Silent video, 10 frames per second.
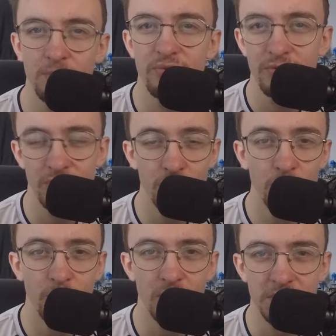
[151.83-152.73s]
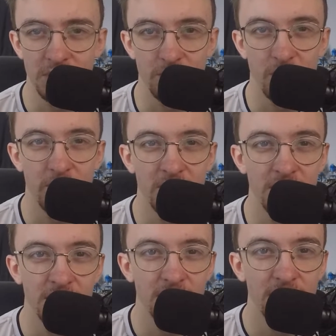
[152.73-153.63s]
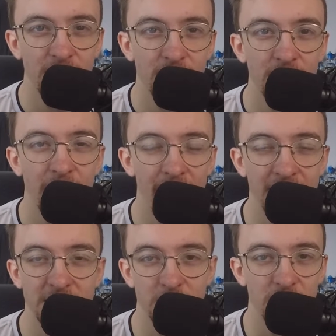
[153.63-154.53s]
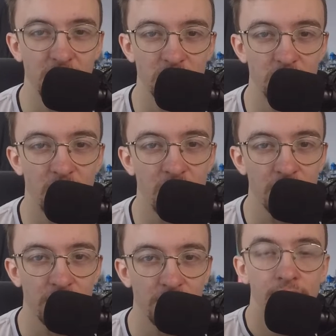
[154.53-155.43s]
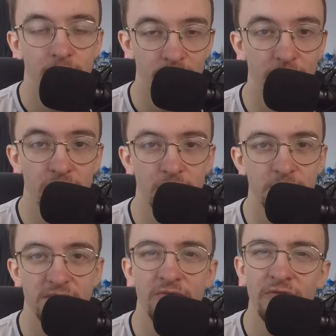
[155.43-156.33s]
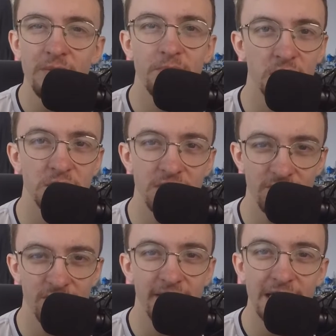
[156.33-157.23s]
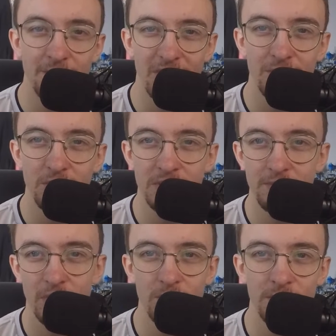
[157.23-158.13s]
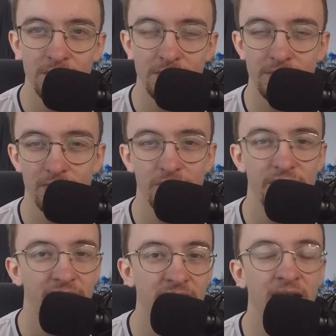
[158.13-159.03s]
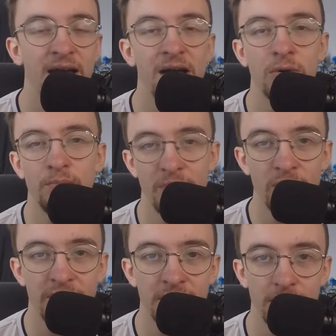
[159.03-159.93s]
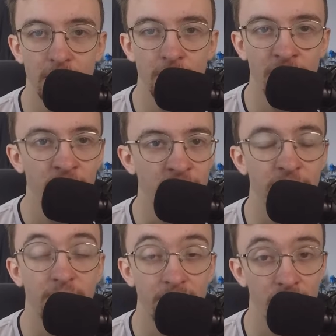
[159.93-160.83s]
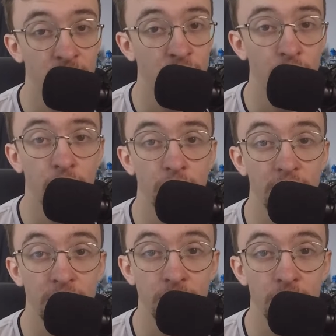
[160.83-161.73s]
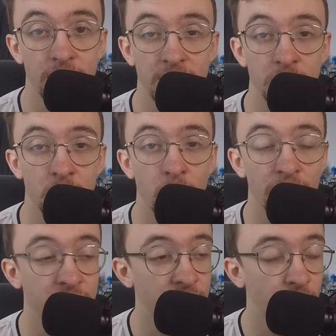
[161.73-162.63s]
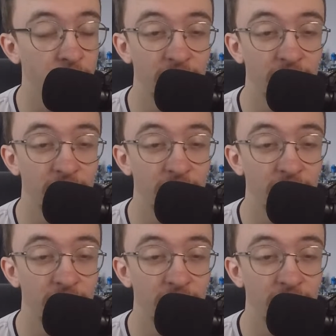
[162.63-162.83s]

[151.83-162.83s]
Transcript: the new boys to the Premier League at St James's Park. Both clubs have a very positive feeling around them at the moment, with Eddie Howe building a very good-looking Newcastle squad and going for